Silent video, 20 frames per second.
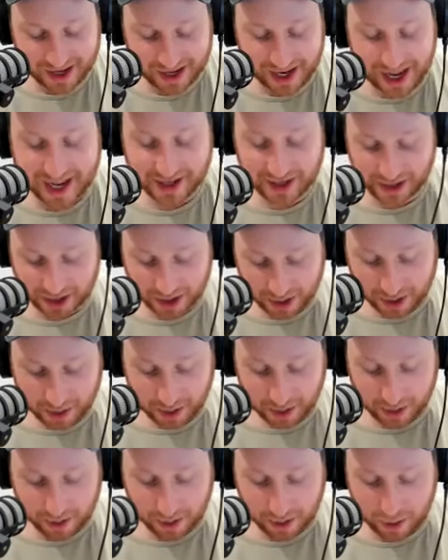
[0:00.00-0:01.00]
Last
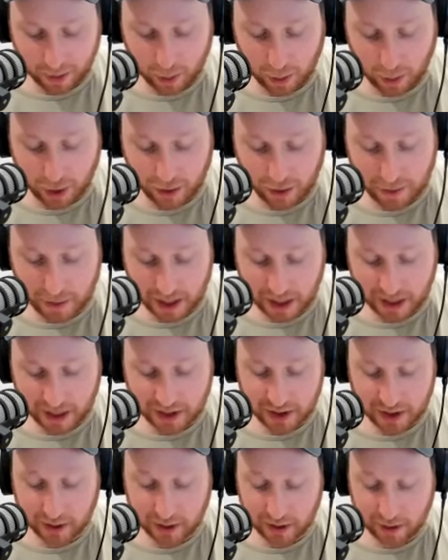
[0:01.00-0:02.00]
two. What
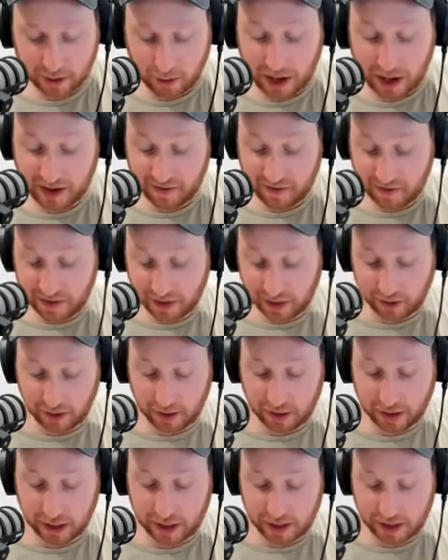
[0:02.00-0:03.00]
makes you a great
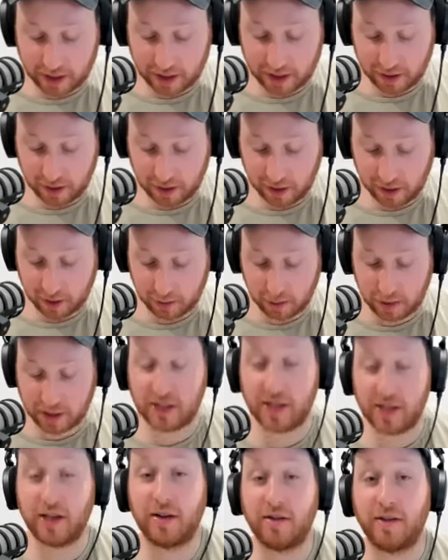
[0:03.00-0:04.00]
villain, and is it your
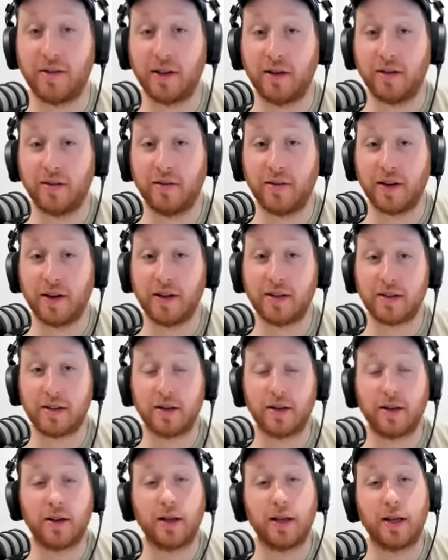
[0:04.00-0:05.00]
resting villain face?